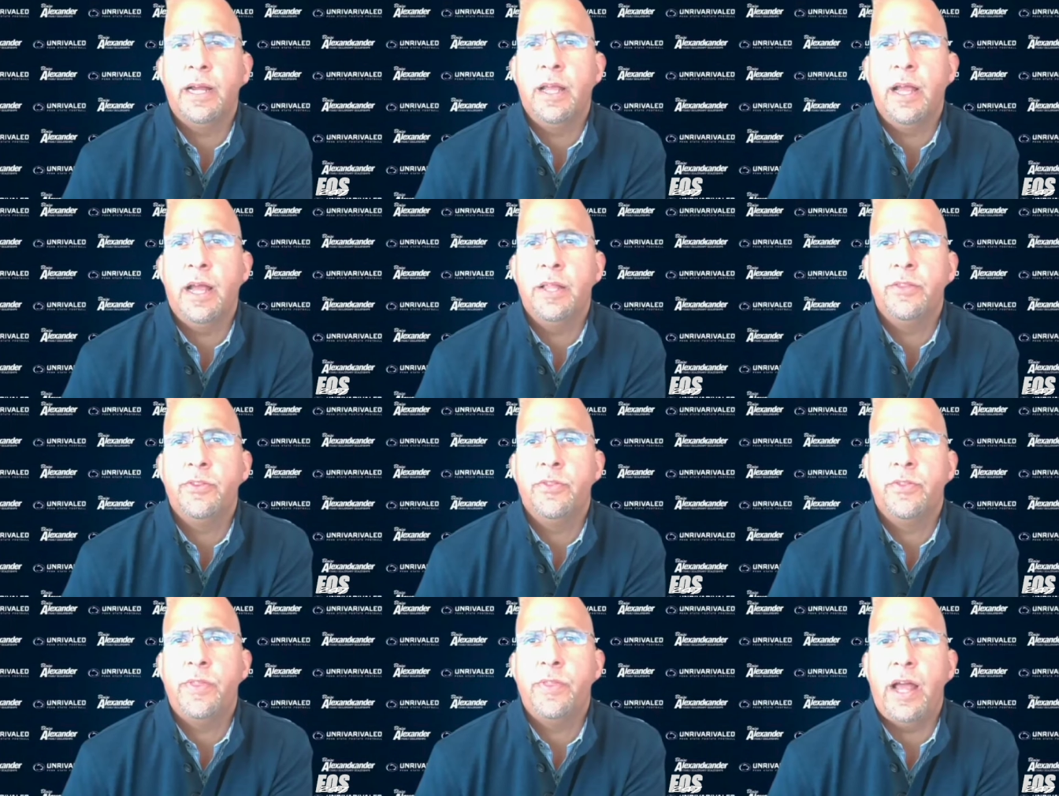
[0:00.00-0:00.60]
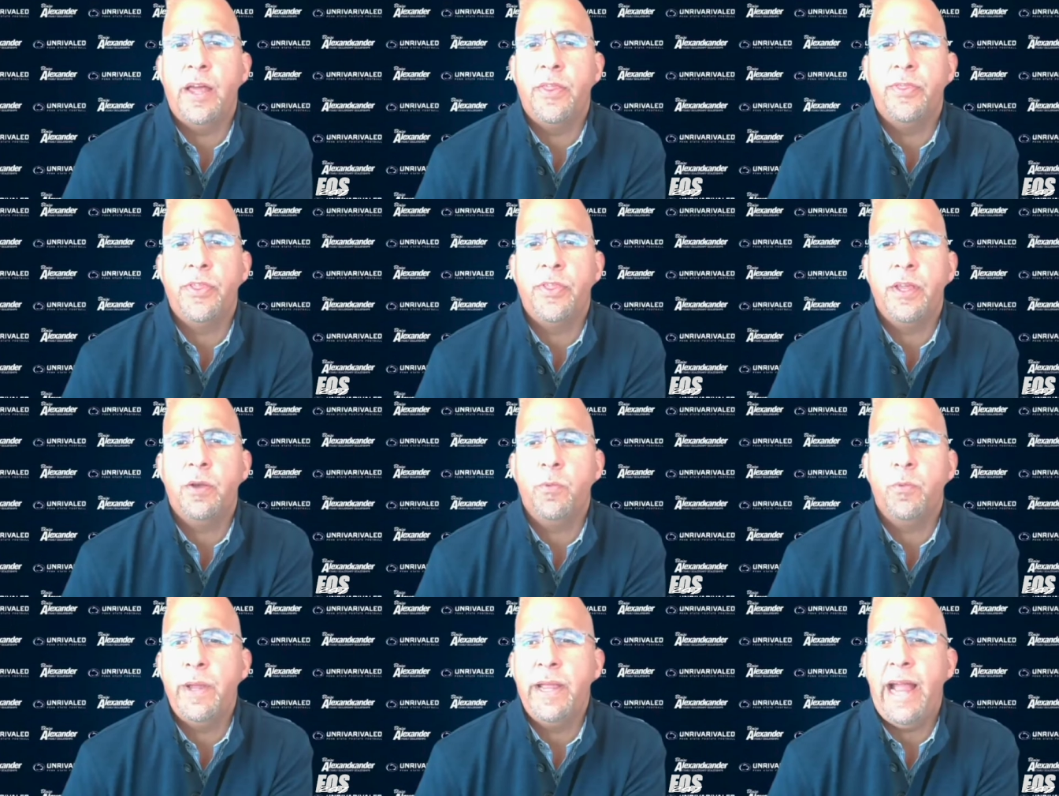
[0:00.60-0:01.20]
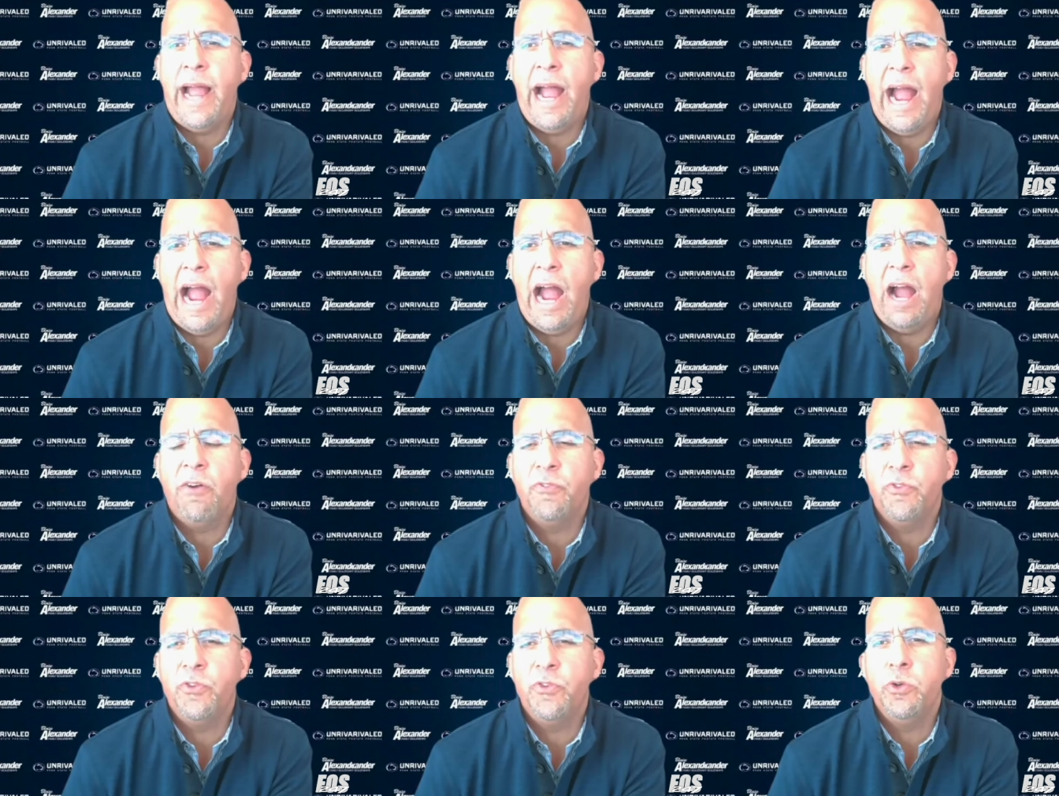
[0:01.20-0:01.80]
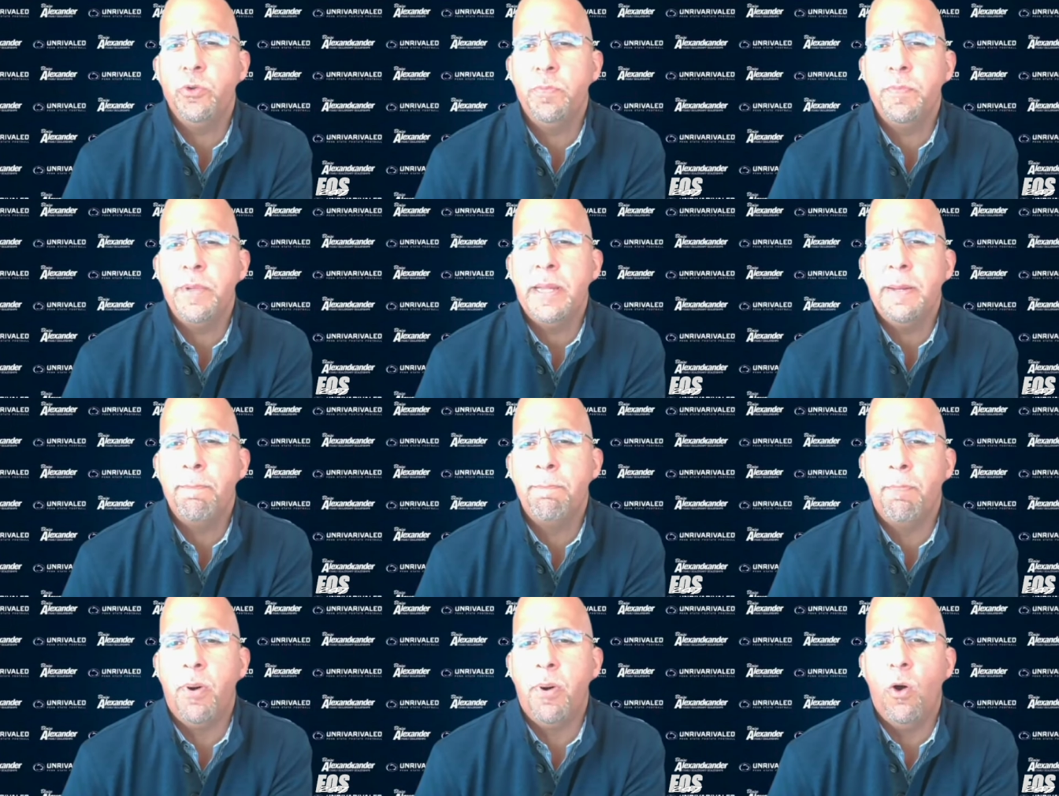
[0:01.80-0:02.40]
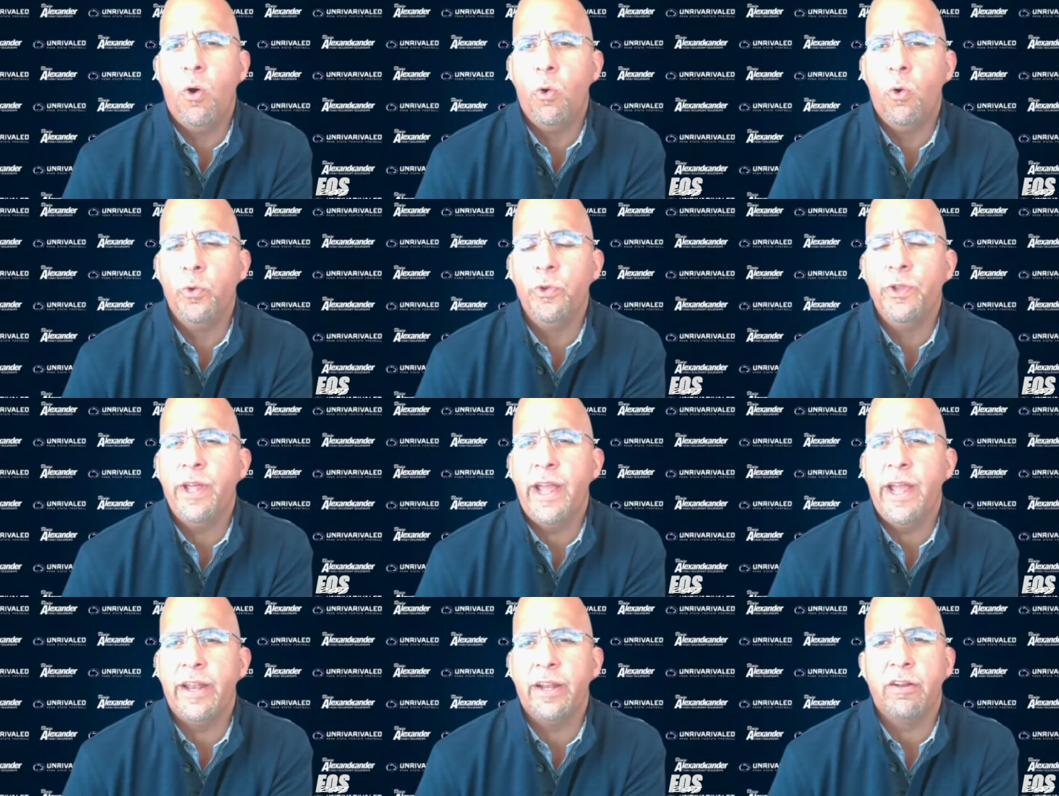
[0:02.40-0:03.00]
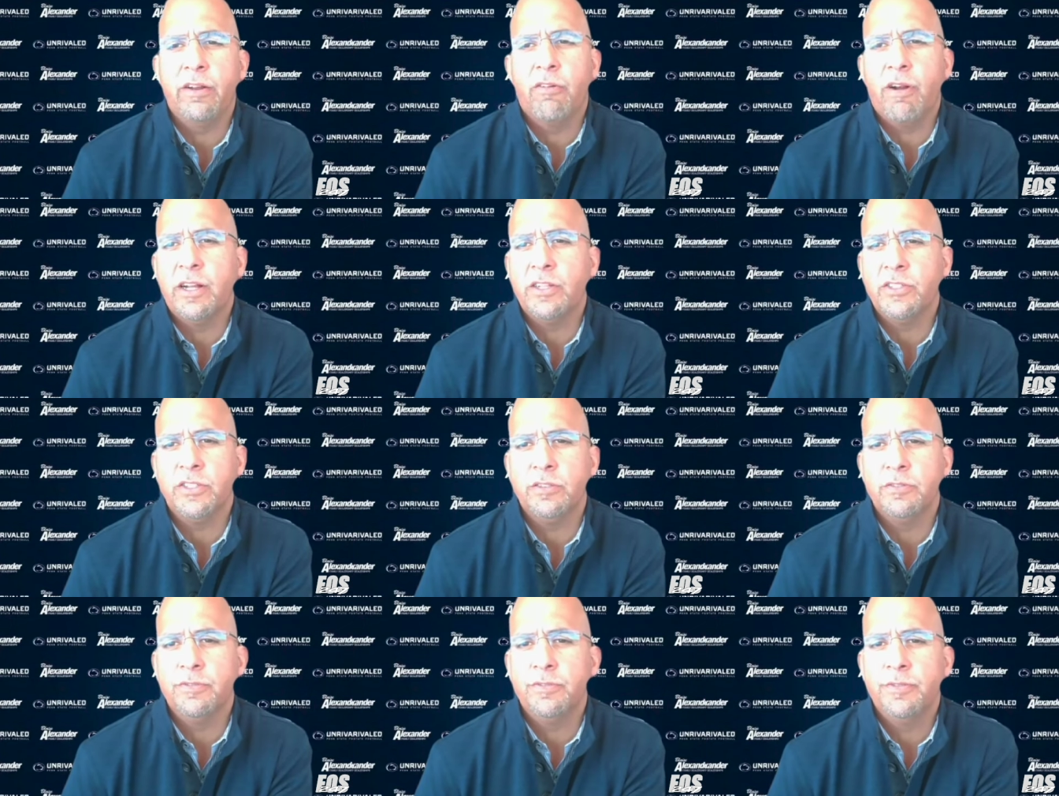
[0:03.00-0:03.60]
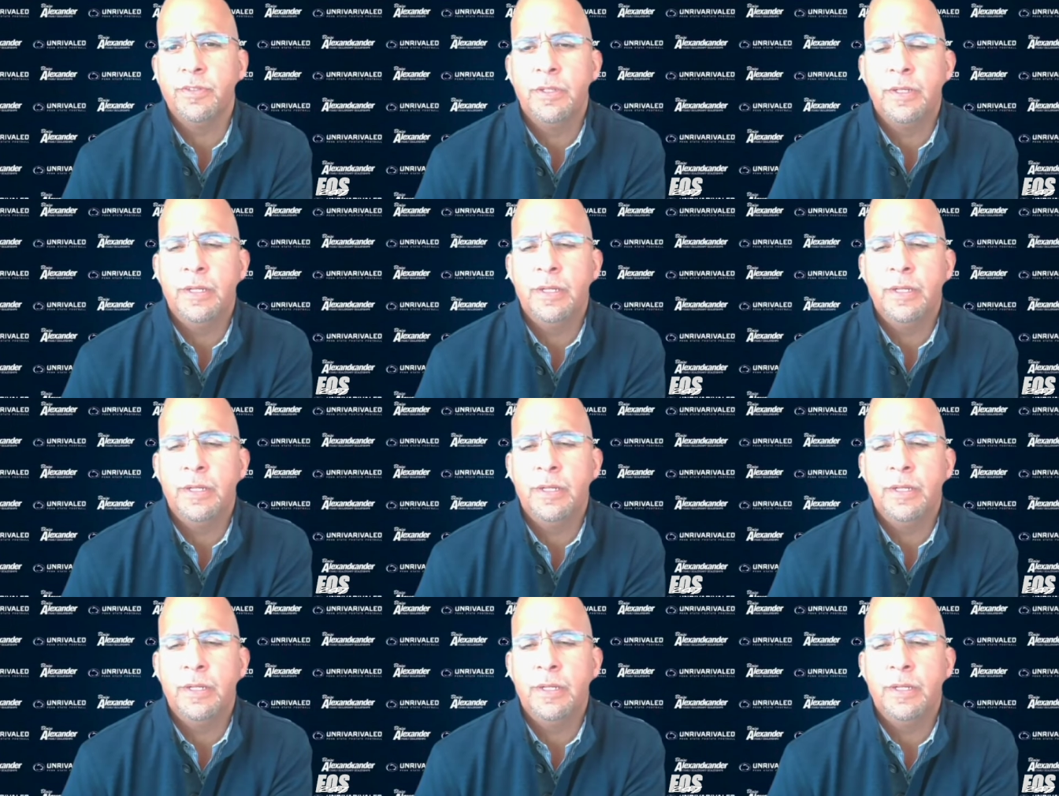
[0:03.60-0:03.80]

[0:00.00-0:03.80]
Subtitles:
I think we have to be bold and aggressive.